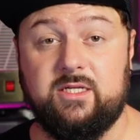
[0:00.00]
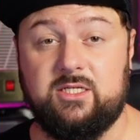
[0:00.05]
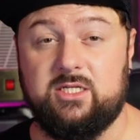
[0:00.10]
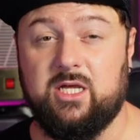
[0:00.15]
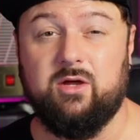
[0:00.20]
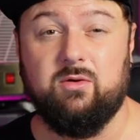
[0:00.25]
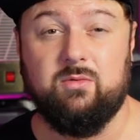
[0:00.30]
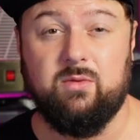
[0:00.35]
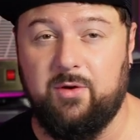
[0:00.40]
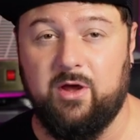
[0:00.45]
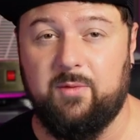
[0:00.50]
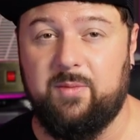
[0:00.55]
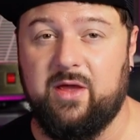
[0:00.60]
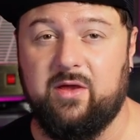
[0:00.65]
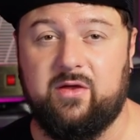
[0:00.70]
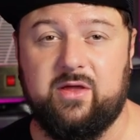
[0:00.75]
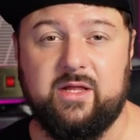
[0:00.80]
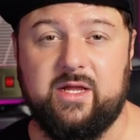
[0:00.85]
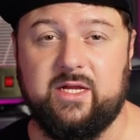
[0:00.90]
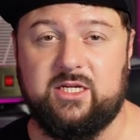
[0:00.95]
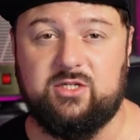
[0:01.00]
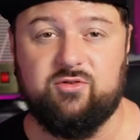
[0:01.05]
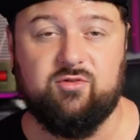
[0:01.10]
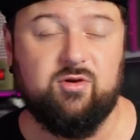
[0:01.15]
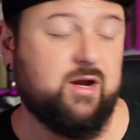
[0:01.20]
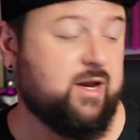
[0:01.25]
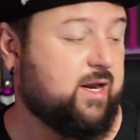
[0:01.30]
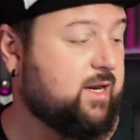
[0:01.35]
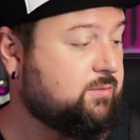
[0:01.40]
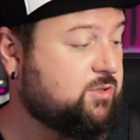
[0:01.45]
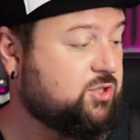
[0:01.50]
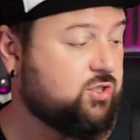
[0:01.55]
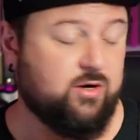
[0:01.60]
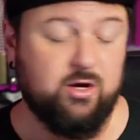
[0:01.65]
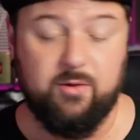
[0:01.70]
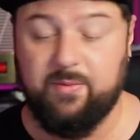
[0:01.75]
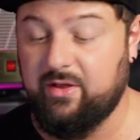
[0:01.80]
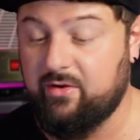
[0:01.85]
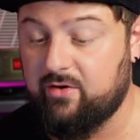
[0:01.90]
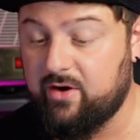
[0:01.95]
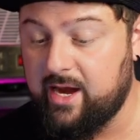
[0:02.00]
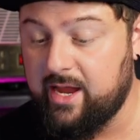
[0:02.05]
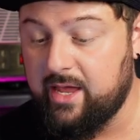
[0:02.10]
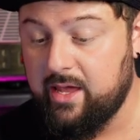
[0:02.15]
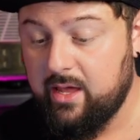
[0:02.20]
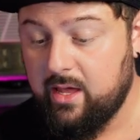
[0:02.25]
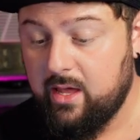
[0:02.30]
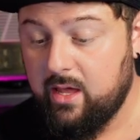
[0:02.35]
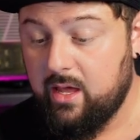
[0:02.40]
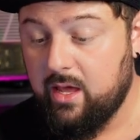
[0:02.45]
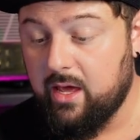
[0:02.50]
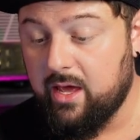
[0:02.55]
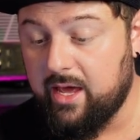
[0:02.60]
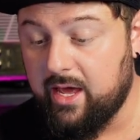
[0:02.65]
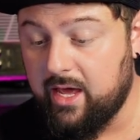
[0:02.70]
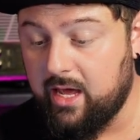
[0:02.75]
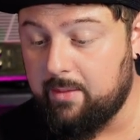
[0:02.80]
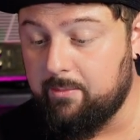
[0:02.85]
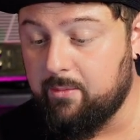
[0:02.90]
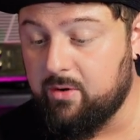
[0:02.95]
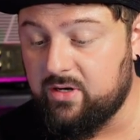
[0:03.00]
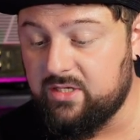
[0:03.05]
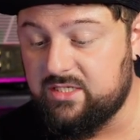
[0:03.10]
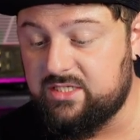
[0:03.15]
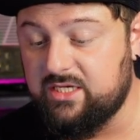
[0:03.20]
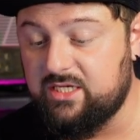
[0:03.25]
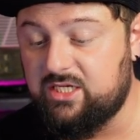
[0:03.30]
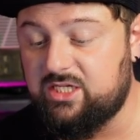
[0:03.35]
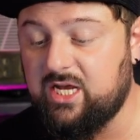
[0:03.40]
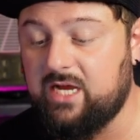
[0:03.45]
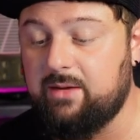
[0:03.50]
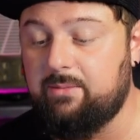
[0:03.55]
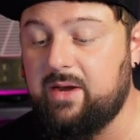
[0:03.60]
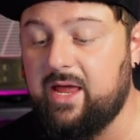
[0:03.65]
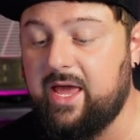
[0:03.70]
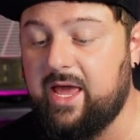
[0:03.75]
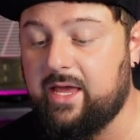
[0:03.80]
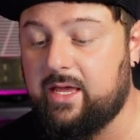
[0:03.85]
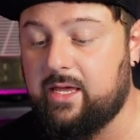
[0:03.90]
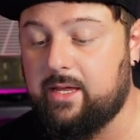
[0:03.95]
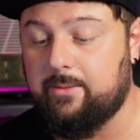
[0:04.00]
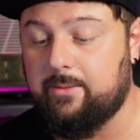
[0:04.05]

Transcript: So put a bit of conditioner on it and I'm sure it'll be all right. Modern C-shaped neck.